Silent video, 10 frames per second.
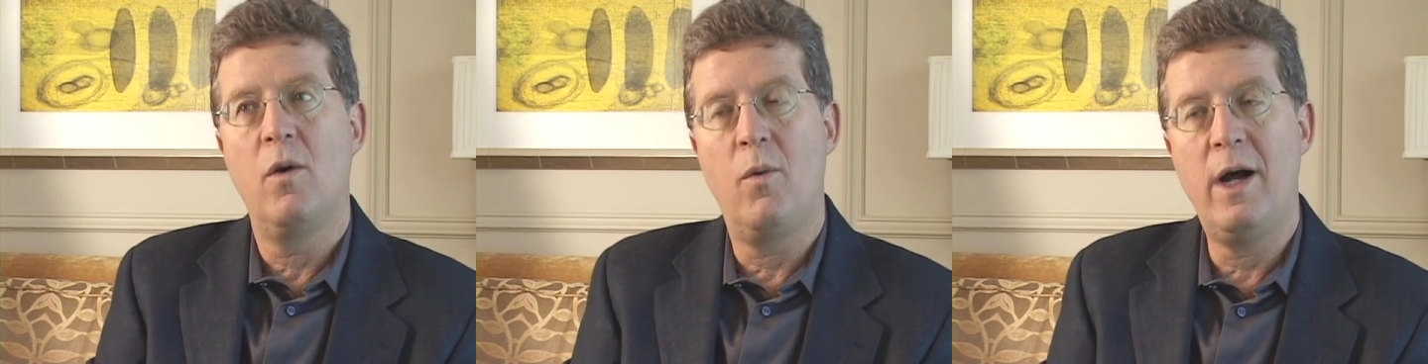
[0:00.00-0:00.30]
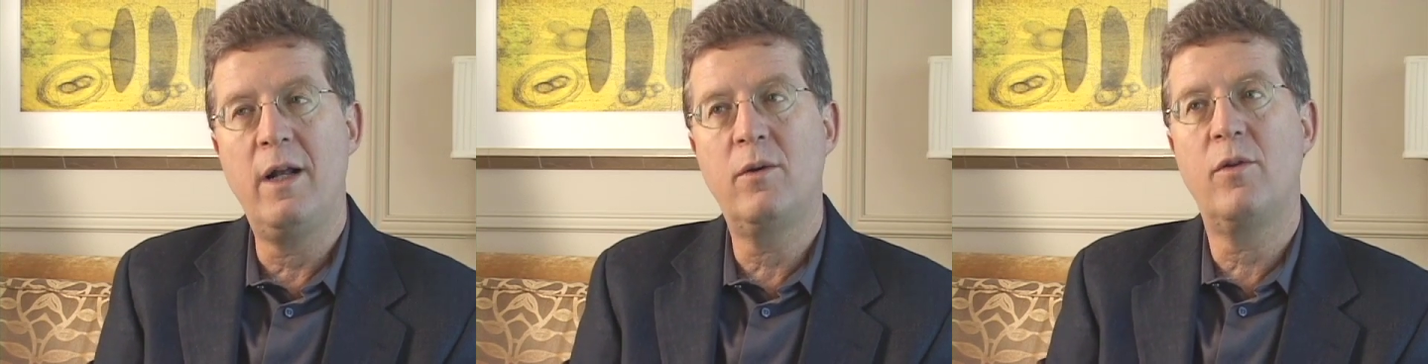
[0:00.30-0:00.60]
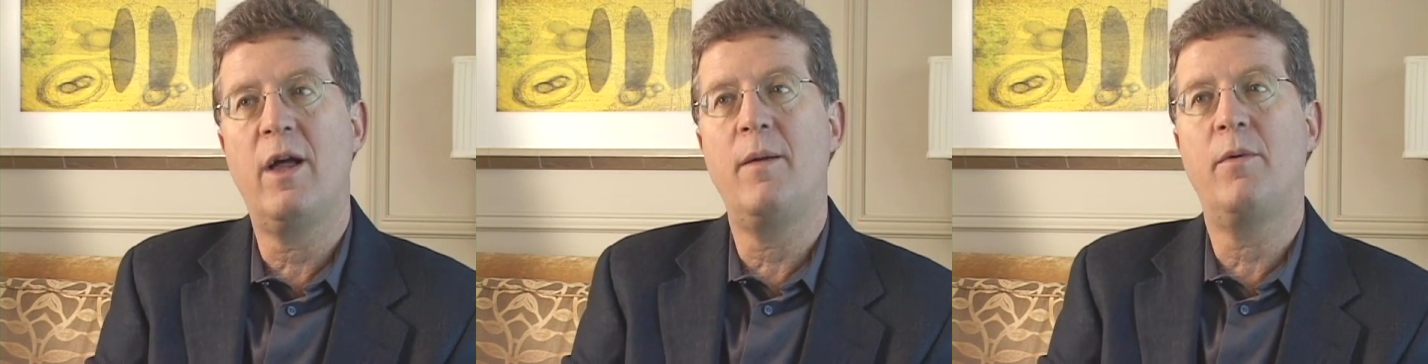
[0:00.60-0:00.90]
while I
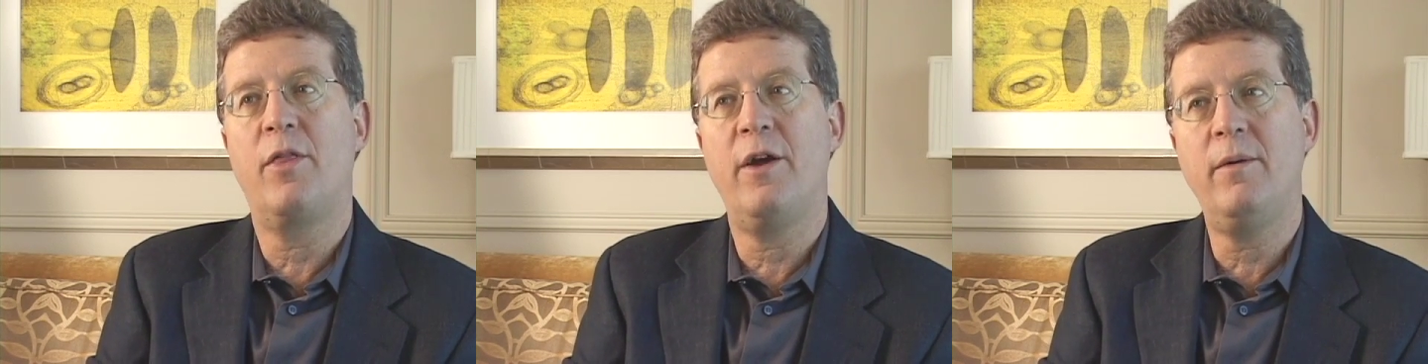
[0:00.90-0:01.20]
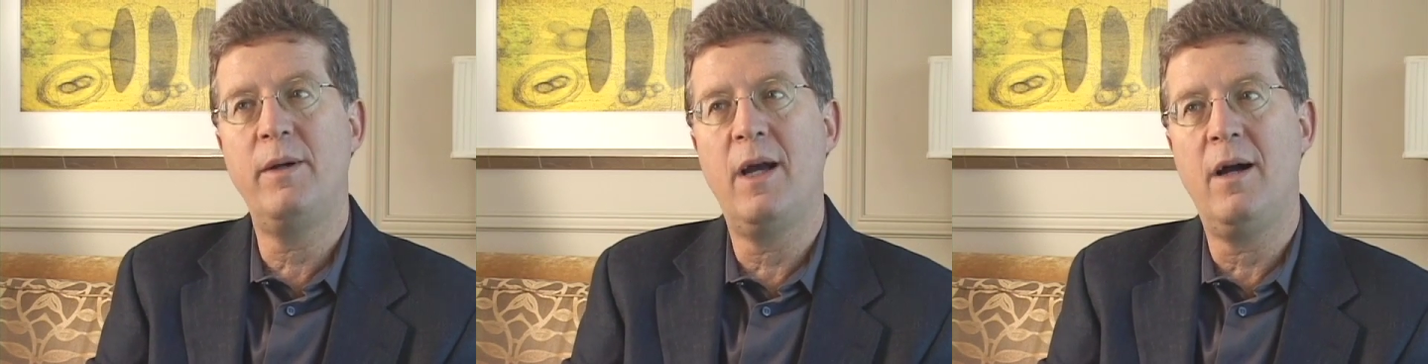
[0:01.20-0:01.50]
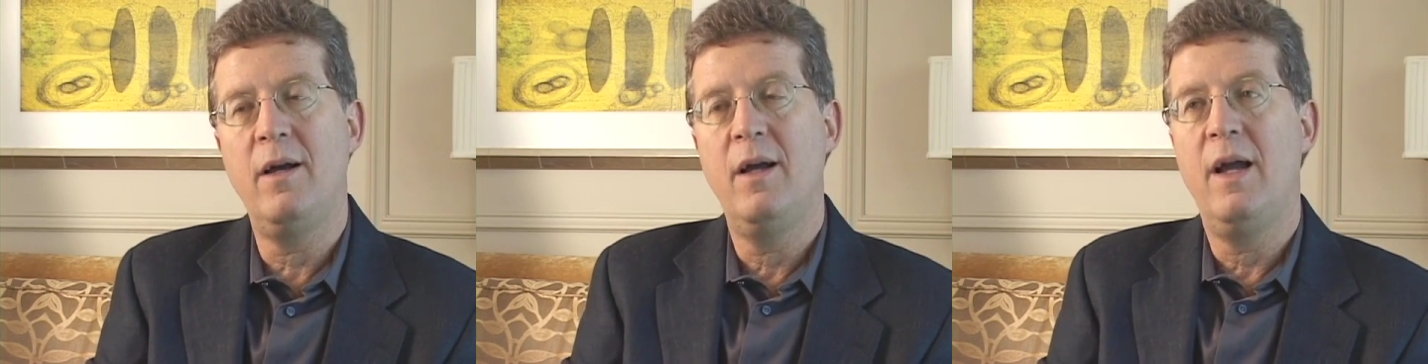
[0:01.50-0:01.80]
do the
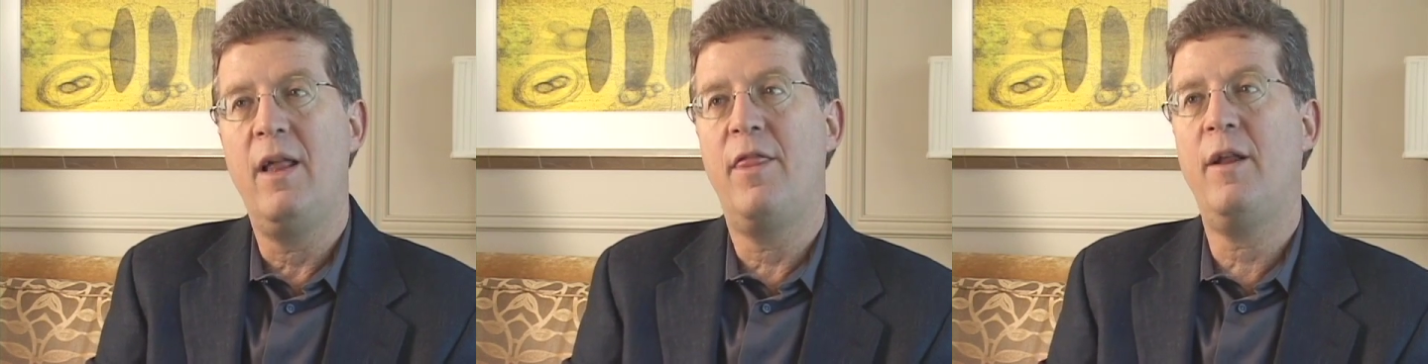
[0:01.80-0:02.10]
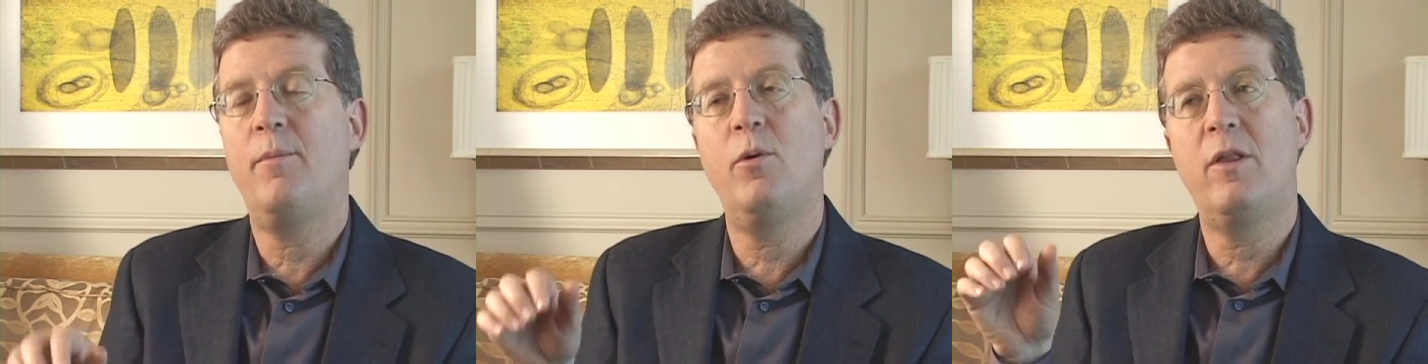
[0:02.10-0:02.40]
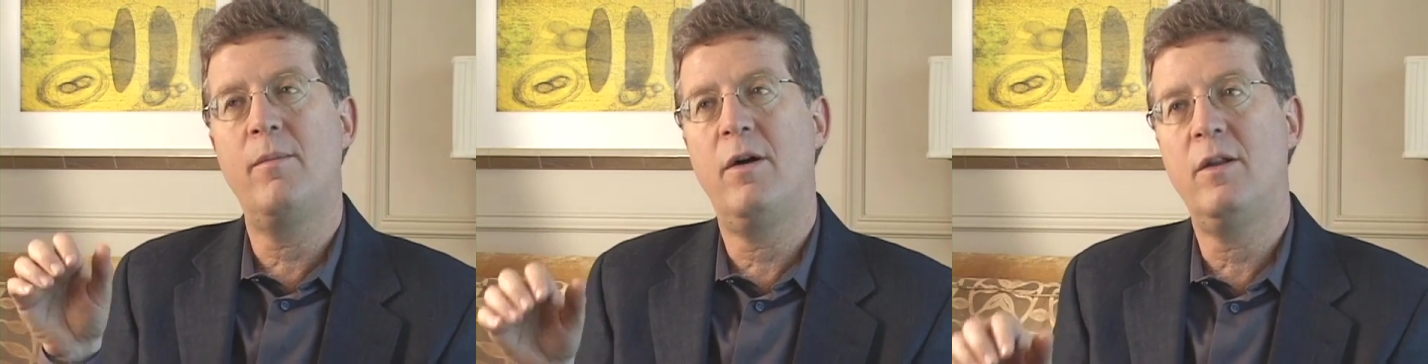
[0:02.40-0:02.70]
hyperthermia and then
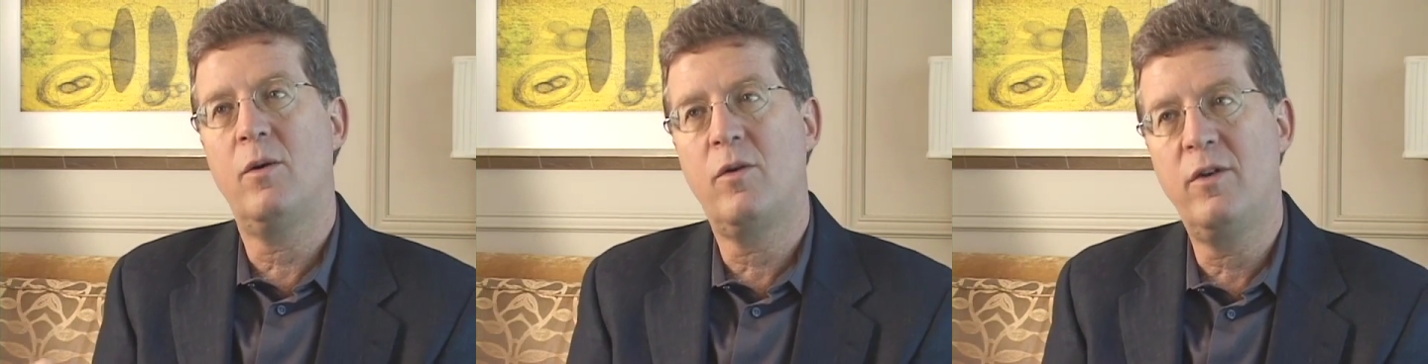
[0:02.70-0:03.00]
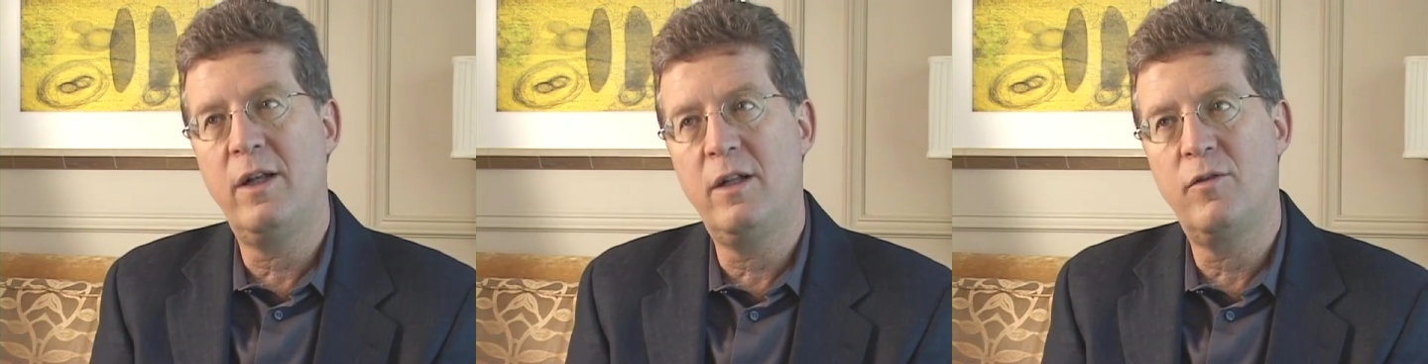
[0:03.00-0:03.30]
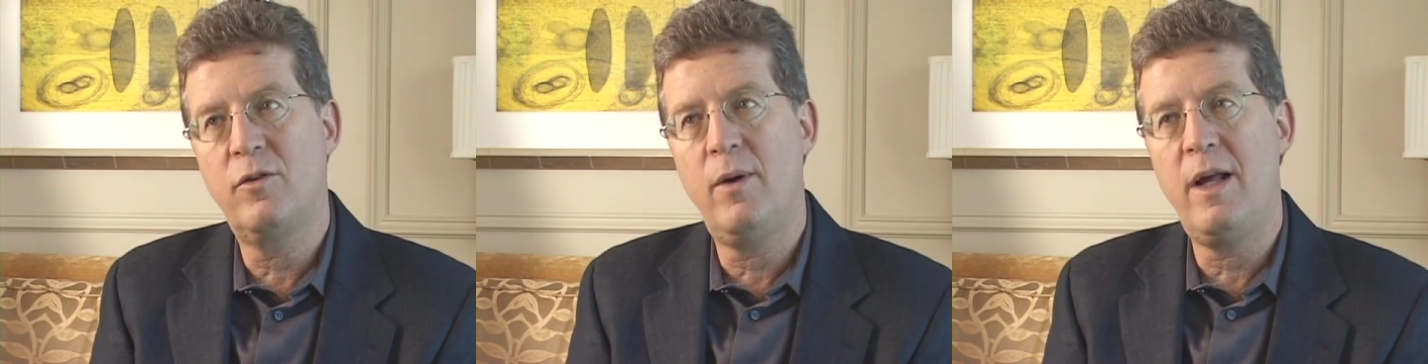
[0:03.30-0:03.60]
put them under
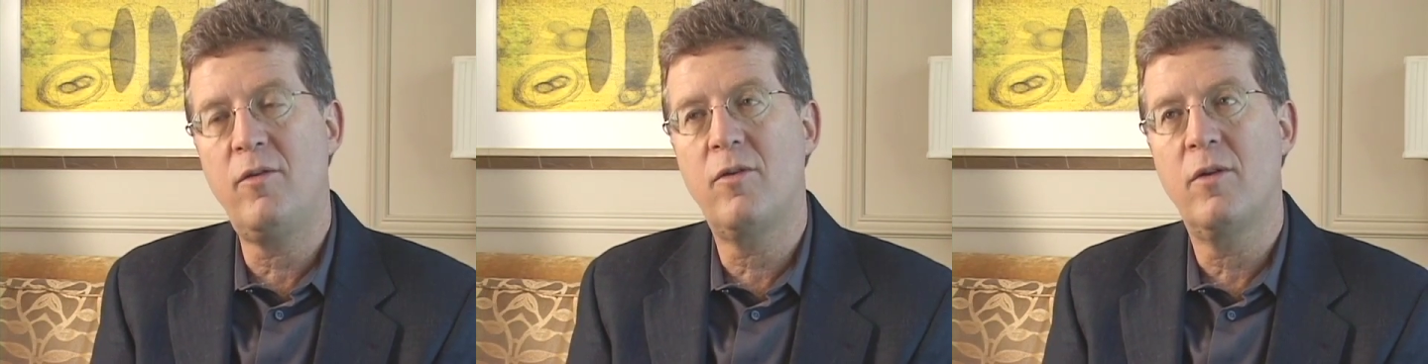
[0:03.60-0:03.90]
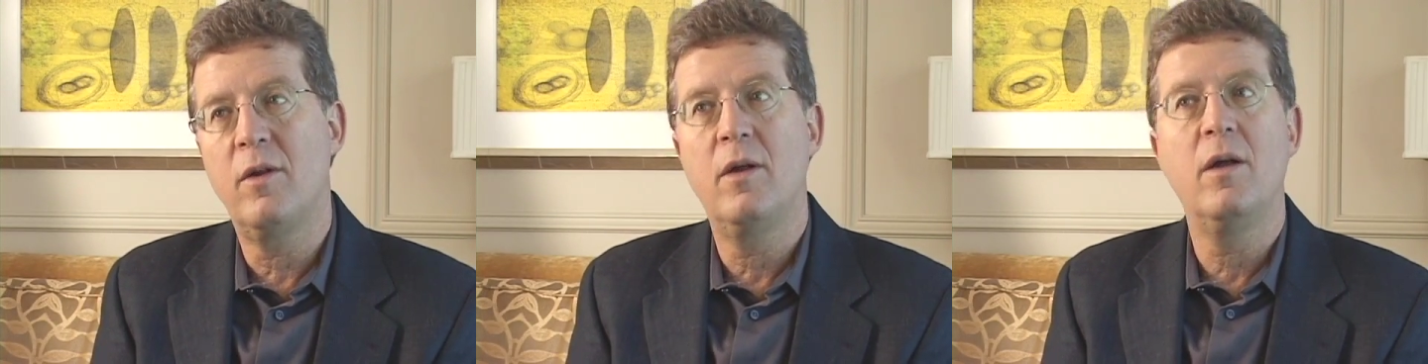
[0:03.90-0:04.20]
oxidative stress,